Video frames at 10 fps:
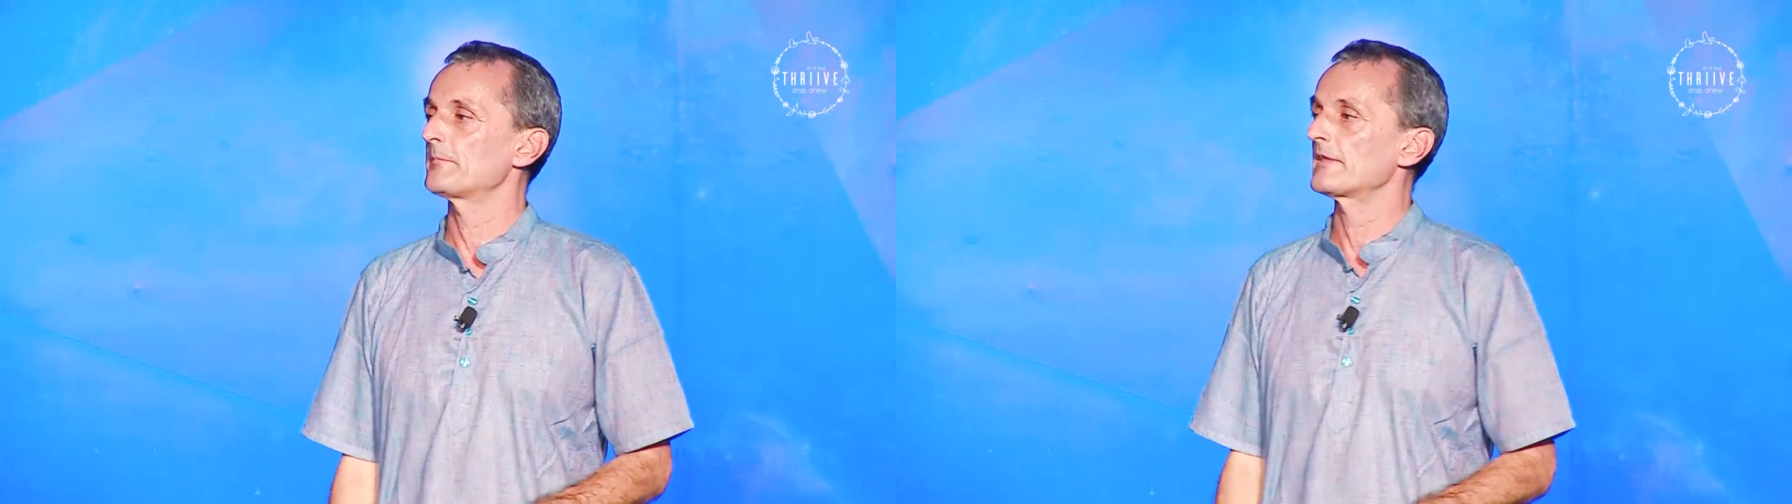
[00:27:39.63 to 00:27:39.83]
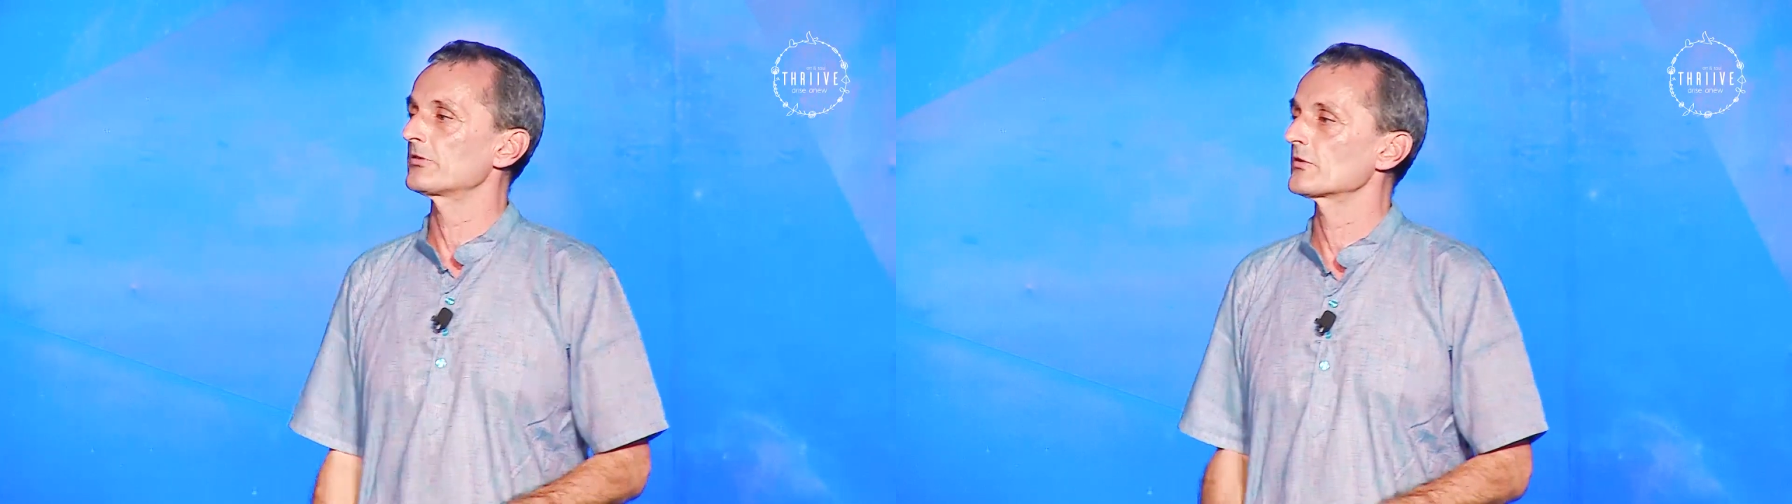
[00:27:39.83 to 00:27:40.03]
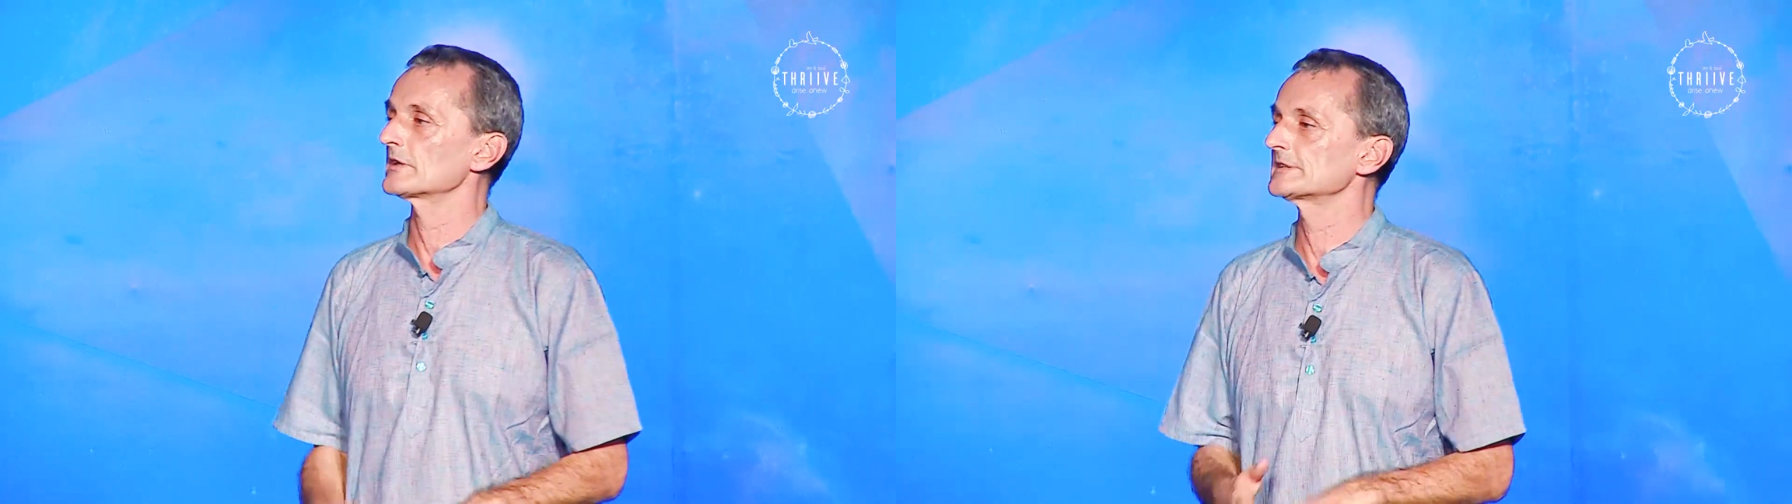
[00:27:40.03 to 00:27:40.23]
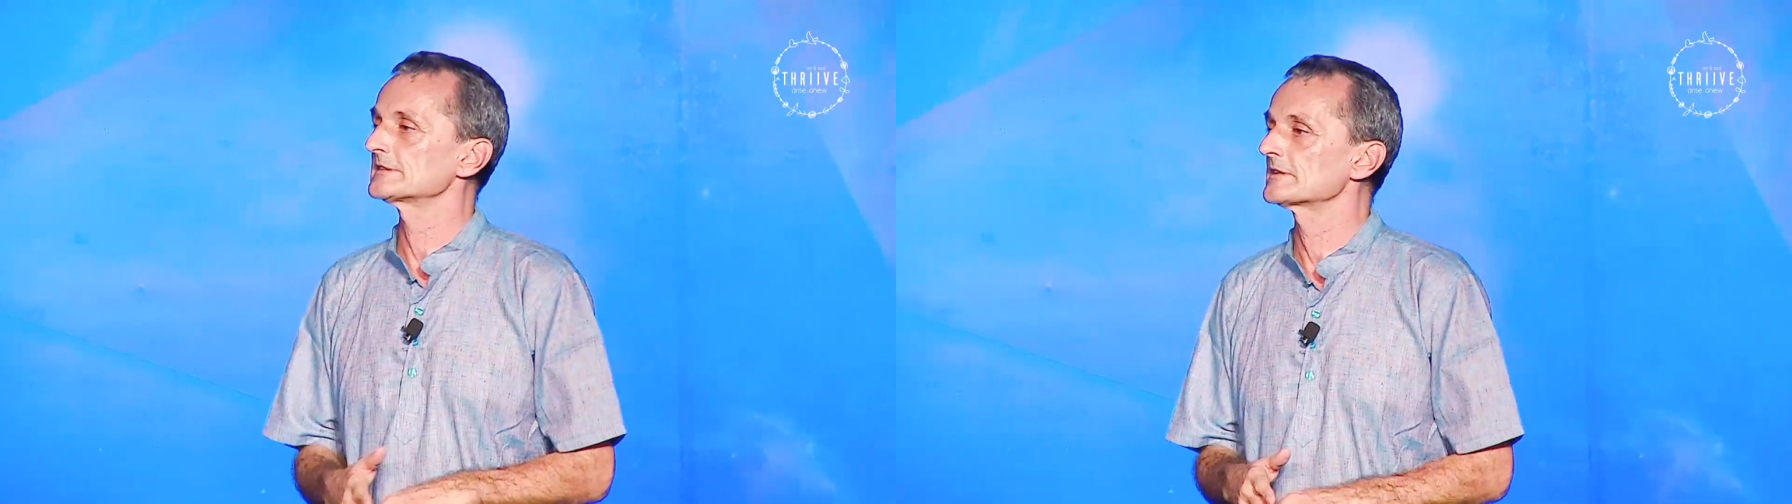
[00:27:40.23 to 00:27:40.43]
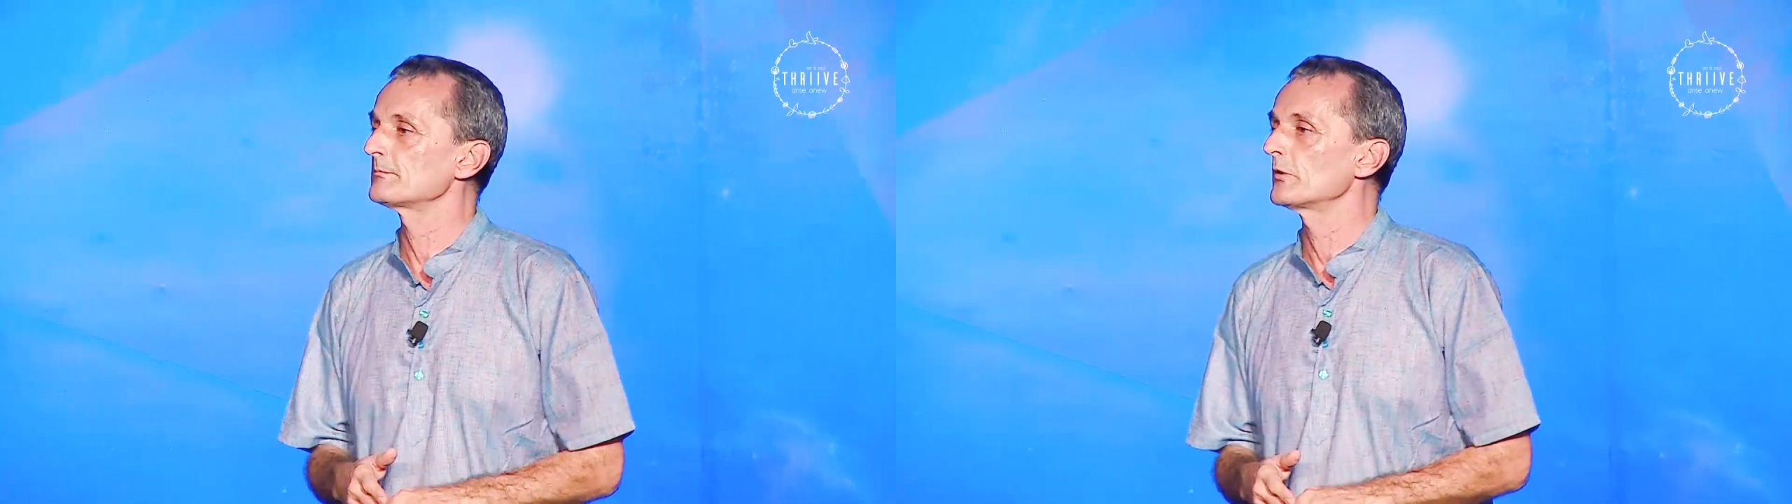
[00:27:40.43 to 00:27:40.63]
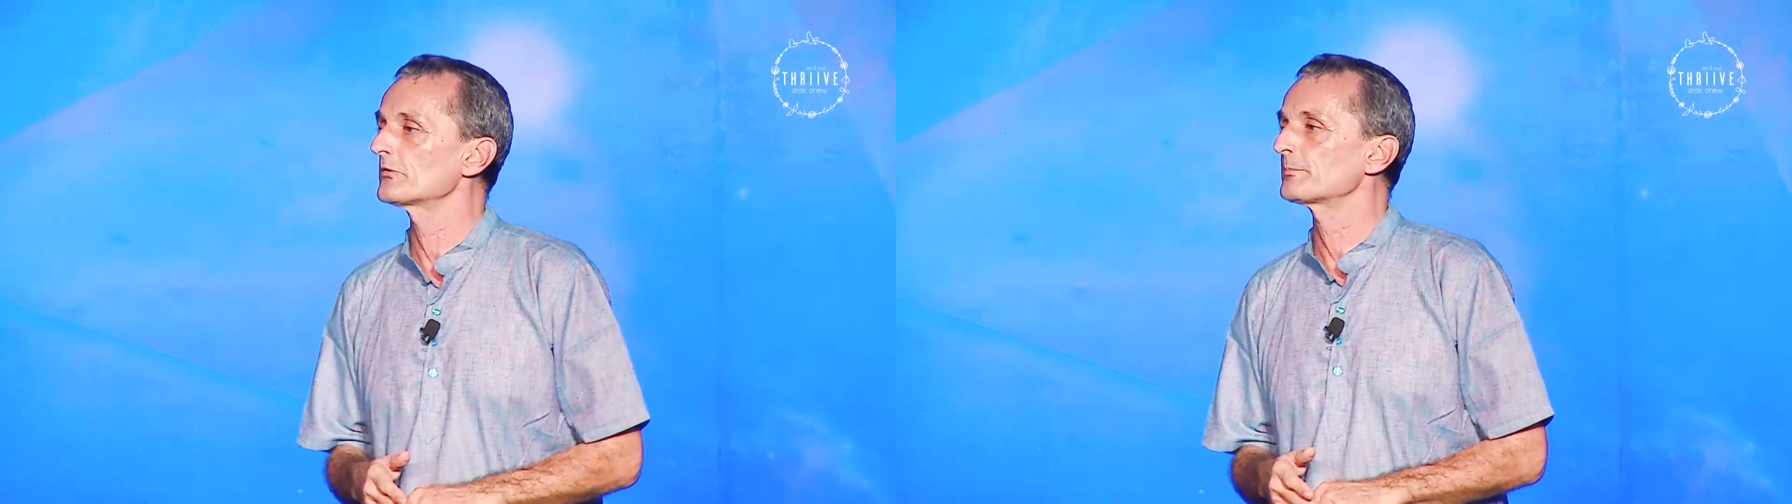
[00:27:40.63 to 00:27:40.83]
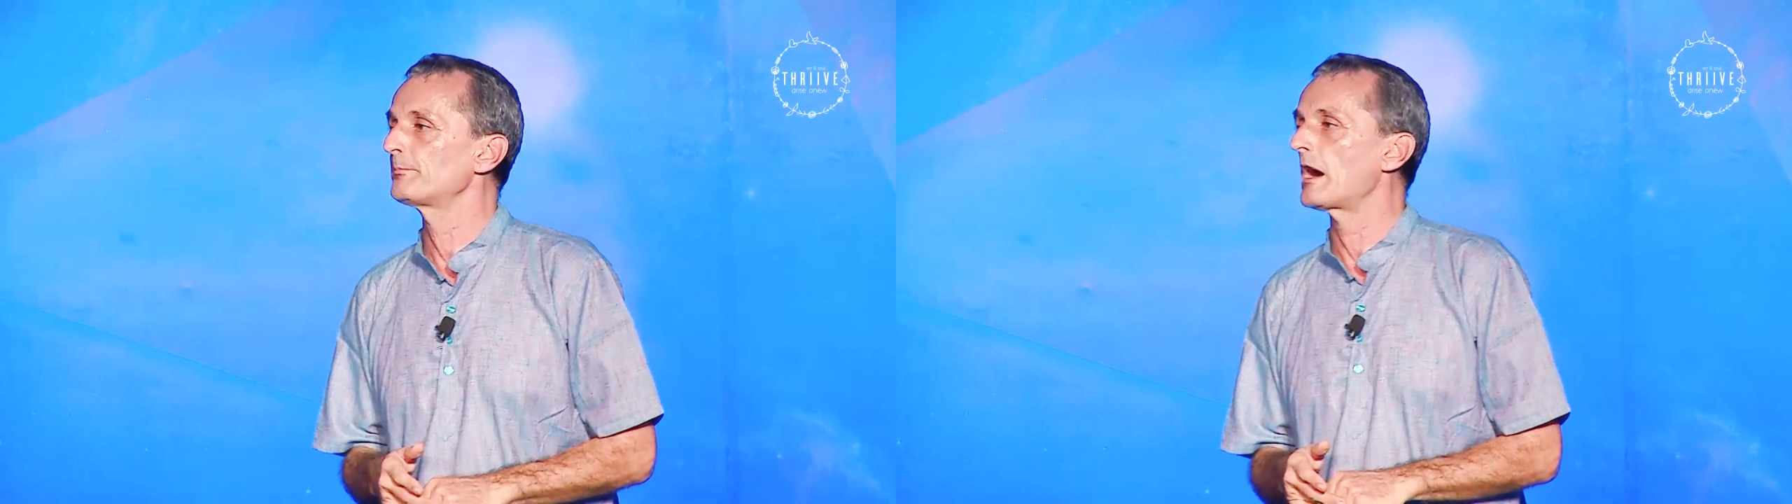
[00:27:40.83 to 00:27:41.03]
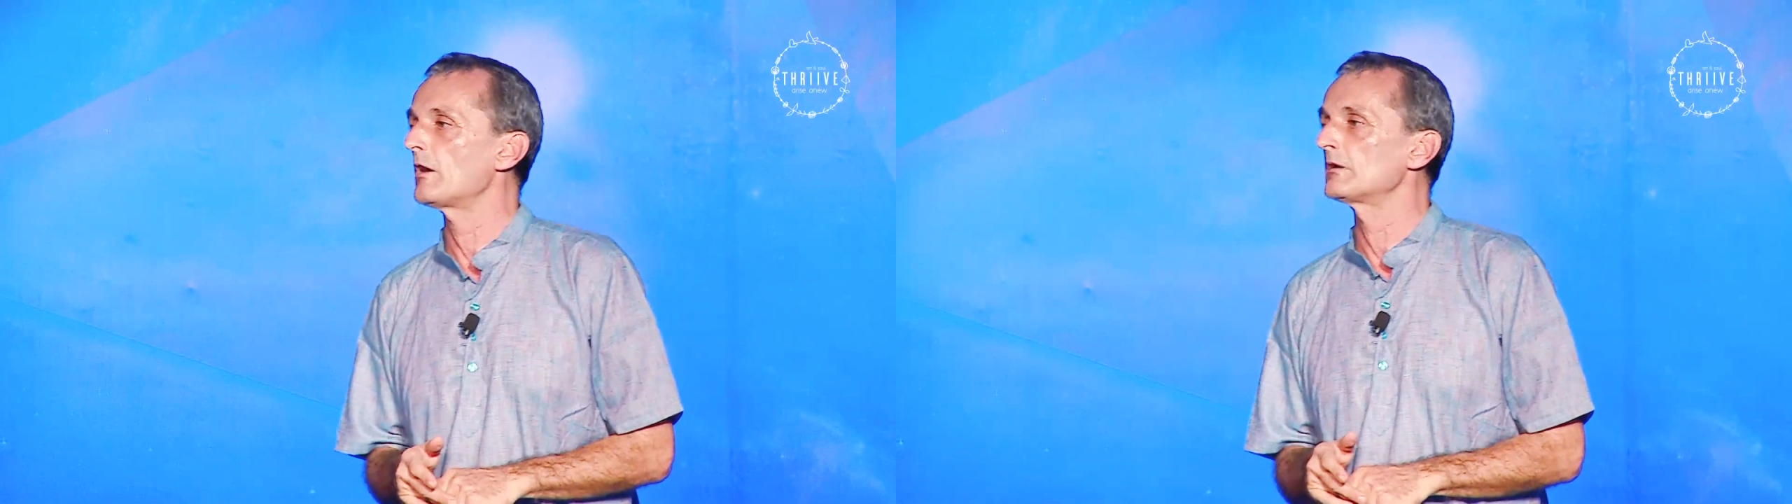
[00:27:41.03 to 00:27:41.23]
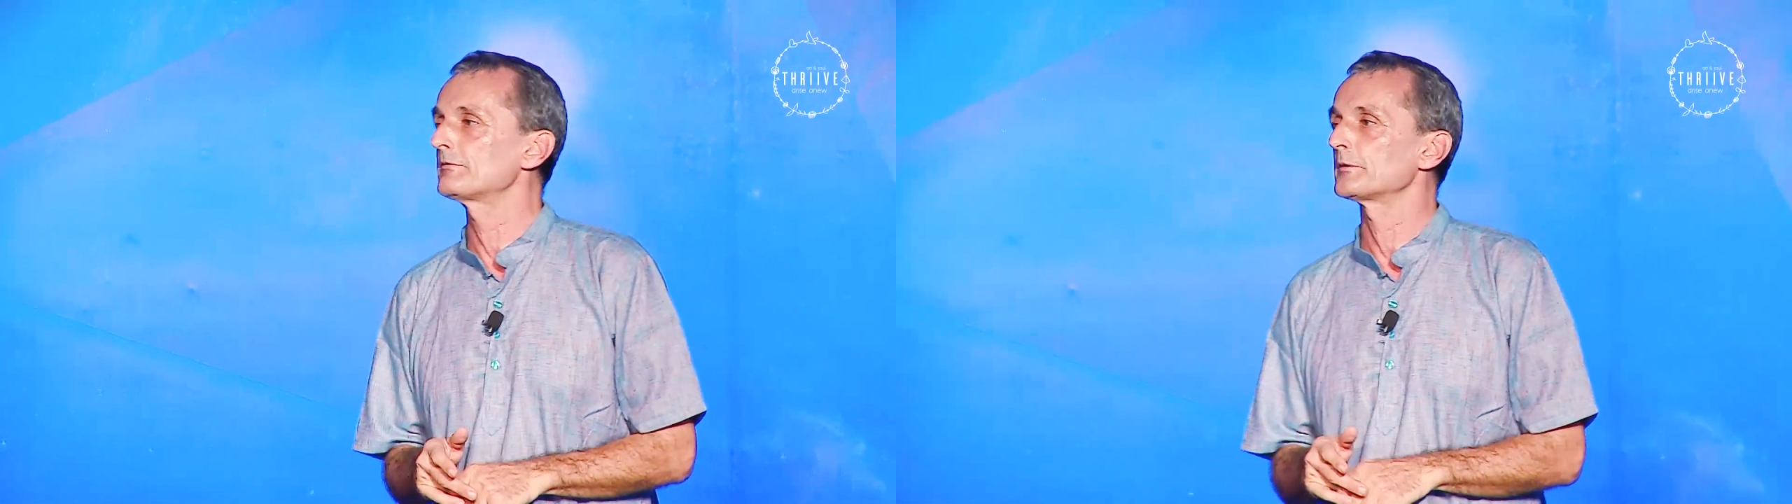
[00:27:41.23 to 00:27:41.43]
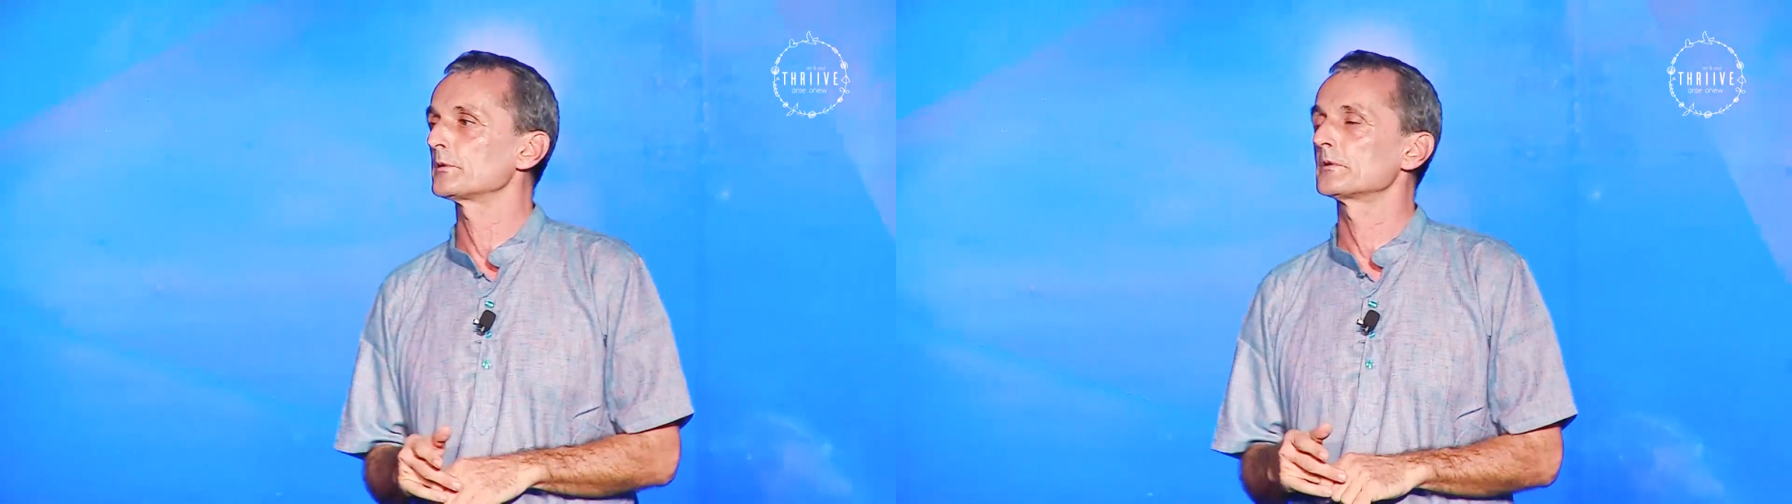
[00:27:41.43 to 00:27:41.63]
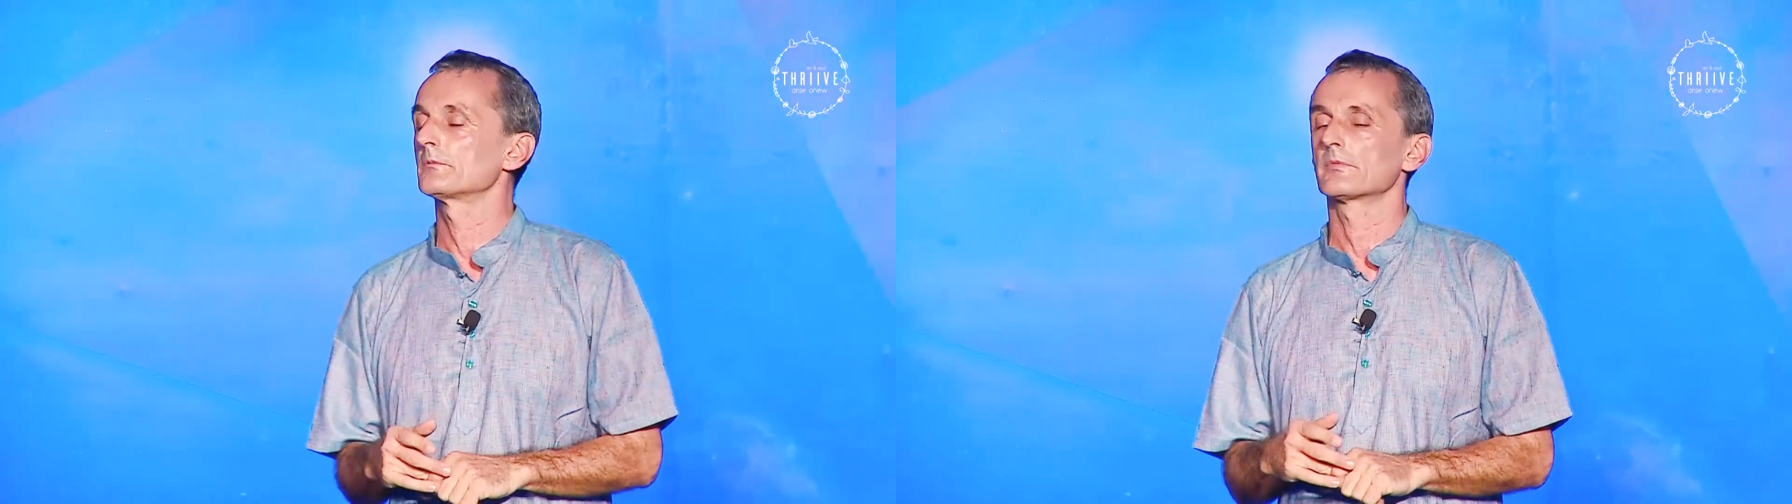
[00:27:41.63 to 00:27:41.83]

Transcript: mantras is the most powerful